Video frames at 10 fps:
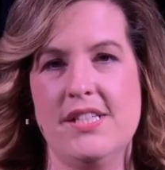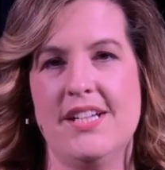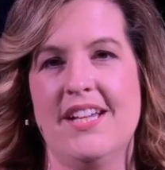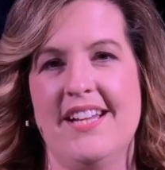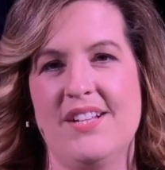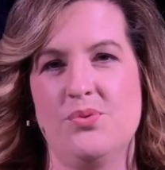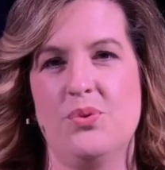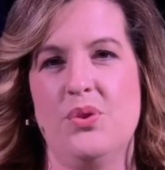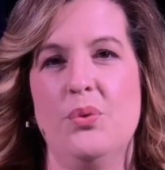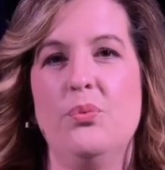to connect
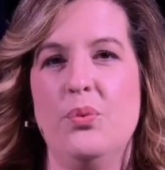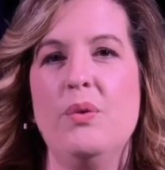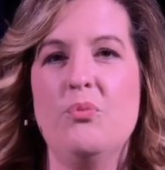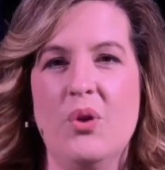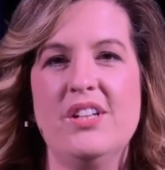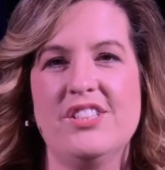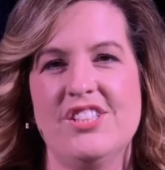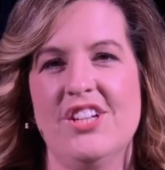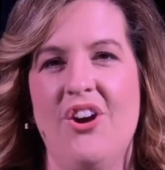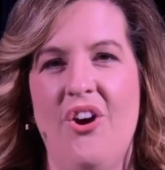with you. We want
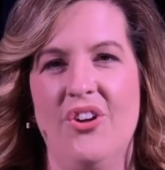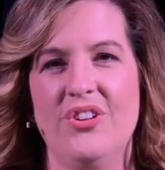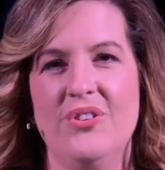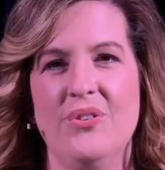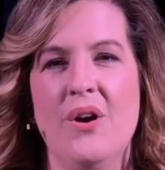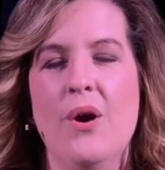to call you.